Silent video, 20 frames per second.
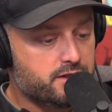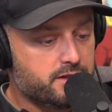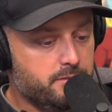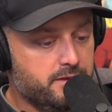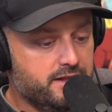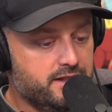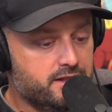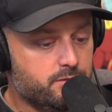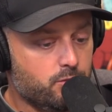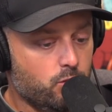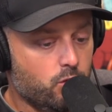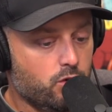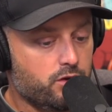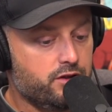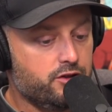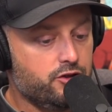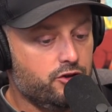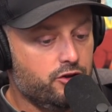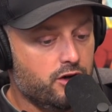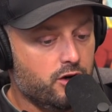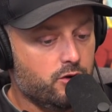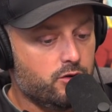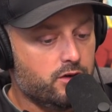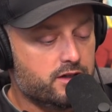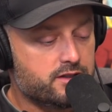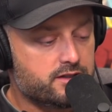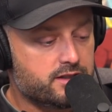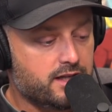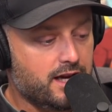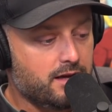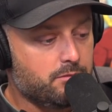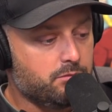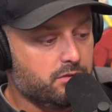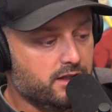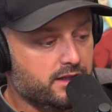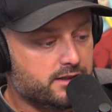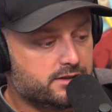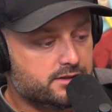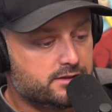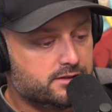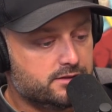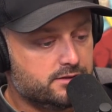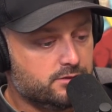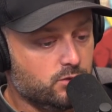It means more than you know to us. God bless.